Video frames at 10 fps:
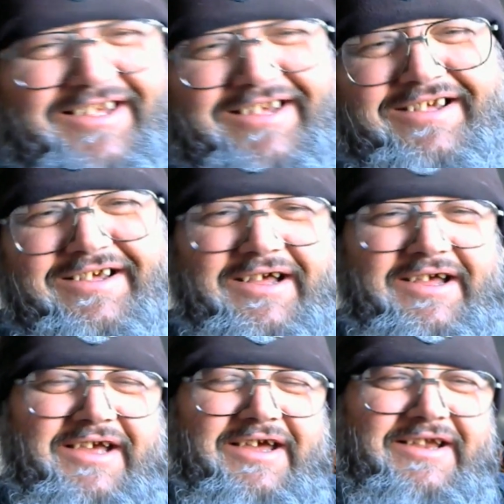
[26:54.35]

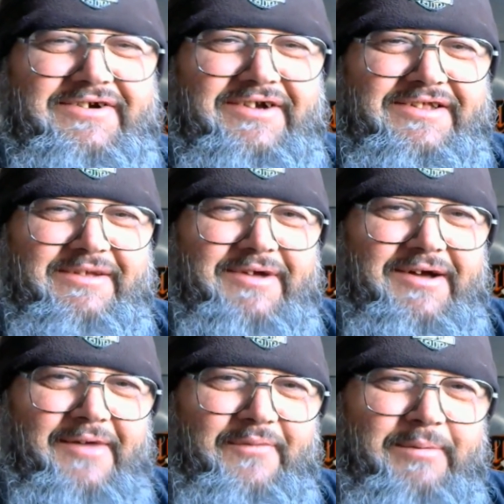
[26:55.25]
I got to drink some
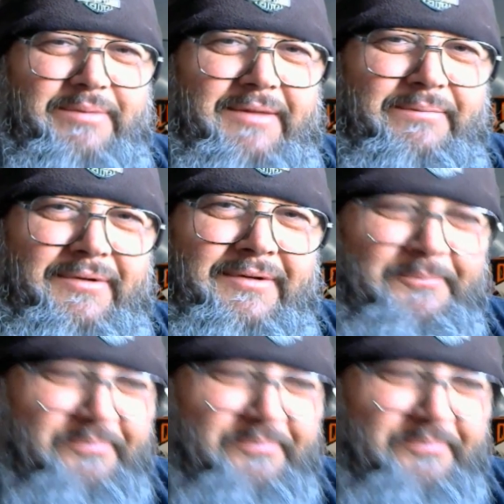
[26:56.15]
coffee, people.